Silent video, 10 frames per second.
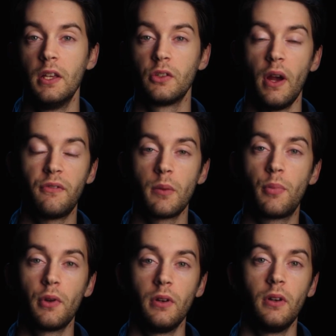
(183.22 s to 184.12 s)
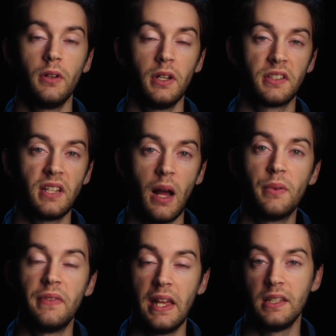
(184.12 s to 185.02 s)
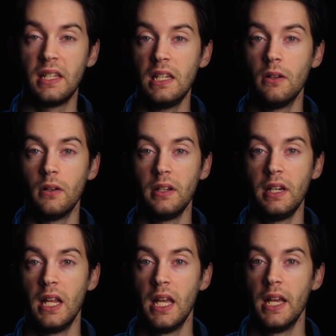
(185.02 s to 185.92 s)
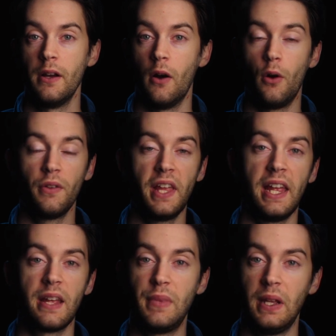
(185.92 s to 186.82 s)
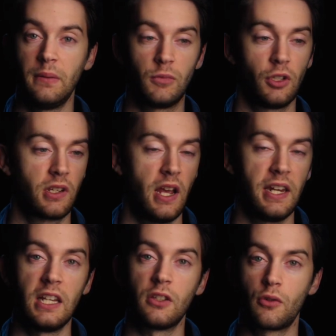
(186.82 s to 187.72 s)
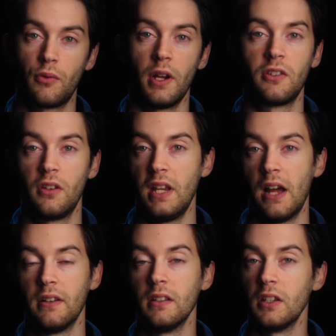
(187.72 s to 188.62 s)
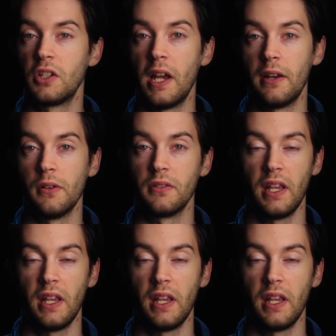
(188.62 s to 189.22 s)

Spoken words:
So after I put a stop of ND on, all that ambient just kind of gets crushed down into the shadows,